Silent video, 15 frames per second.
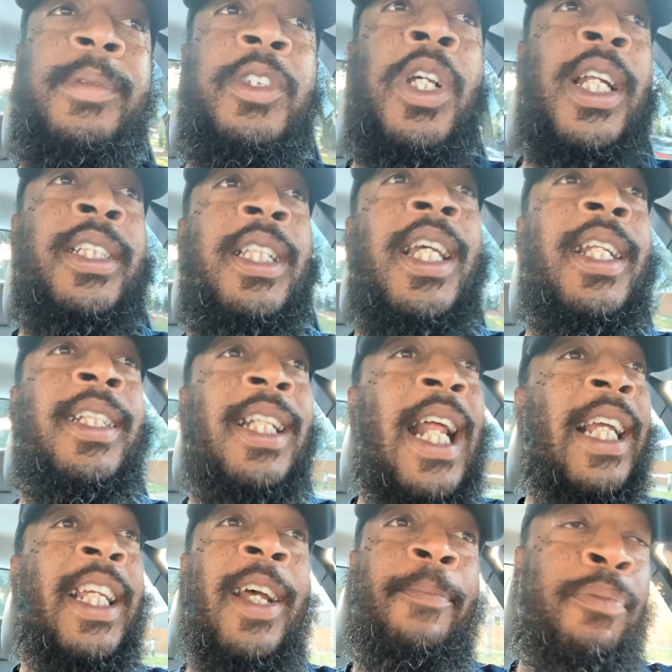You understand? Then
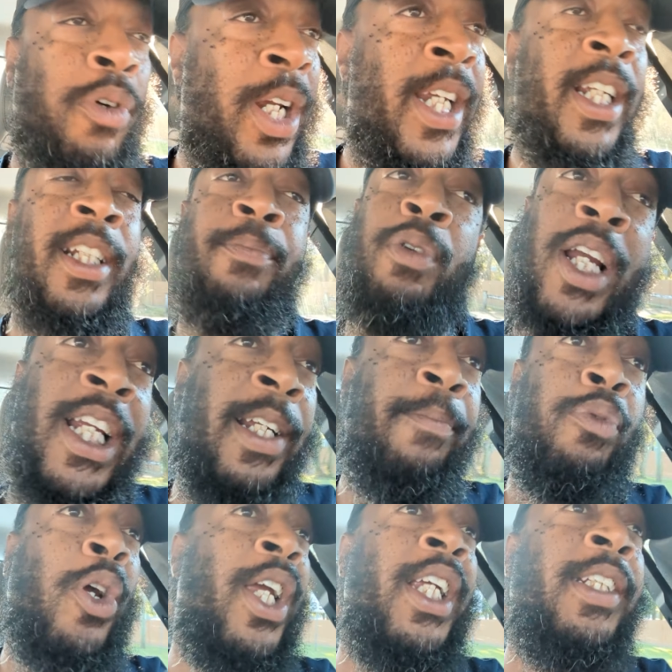I kept praying and praying
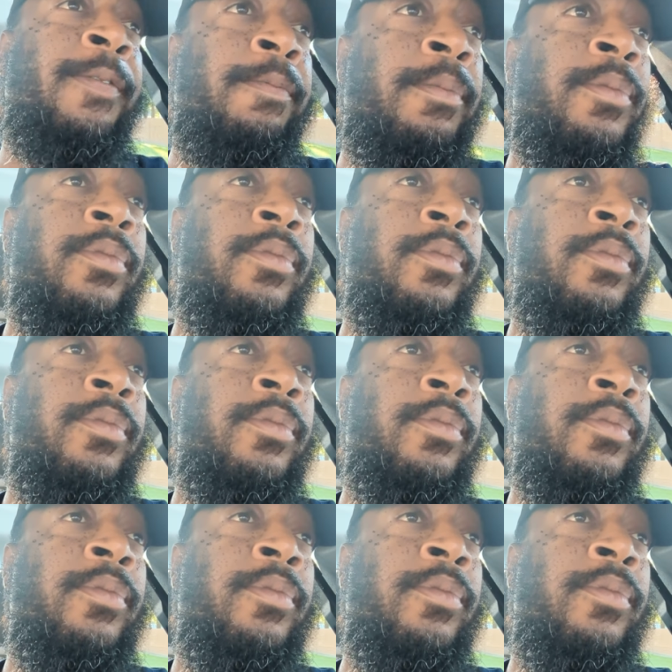and praying.